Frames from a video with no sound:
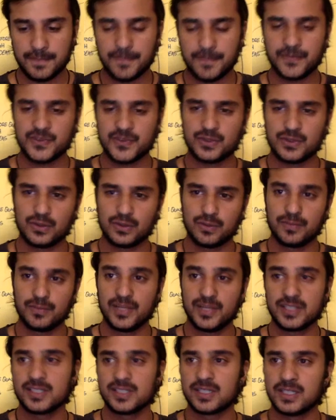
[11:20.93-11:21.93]
So
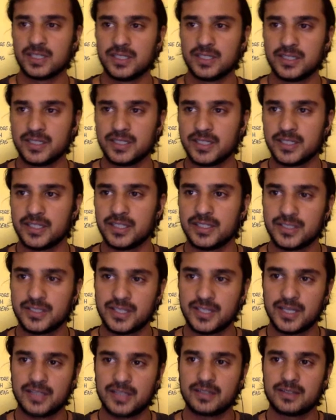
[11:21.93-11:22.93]
basically it is
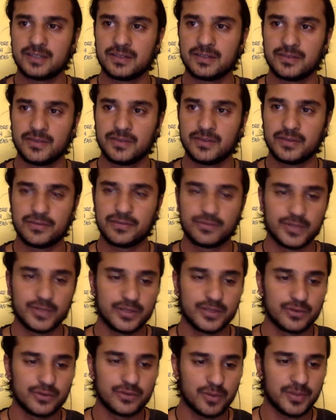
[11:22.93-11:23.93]
that if we
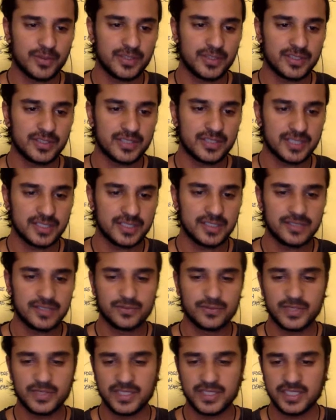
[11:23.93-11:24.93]
grow up in the cities,
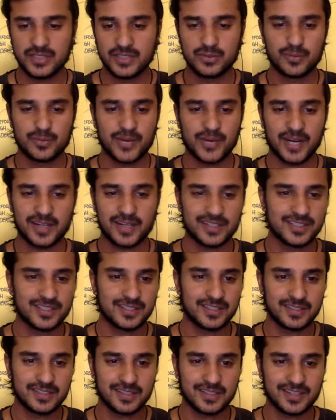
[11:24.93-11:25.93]
we need to
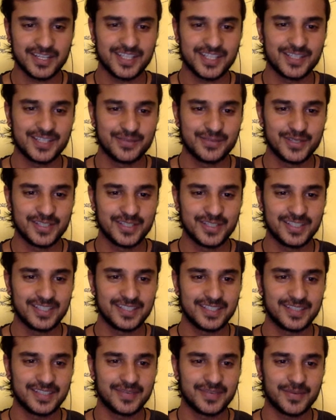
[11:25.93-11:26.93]
practice
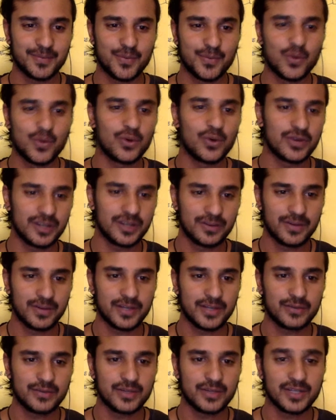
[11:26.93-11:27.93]
creativity more in a
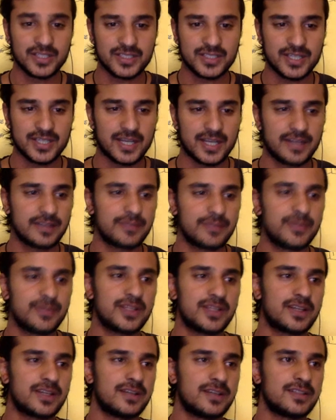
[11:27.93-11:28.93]
way to understand it,
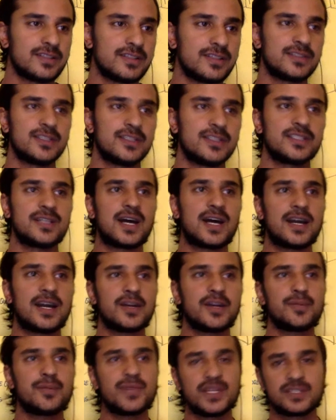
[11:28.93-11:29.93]
because there's a
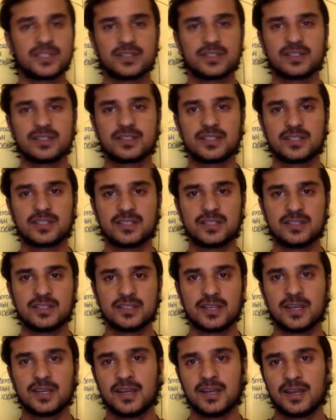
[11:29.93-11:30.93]
higher pace in the cities.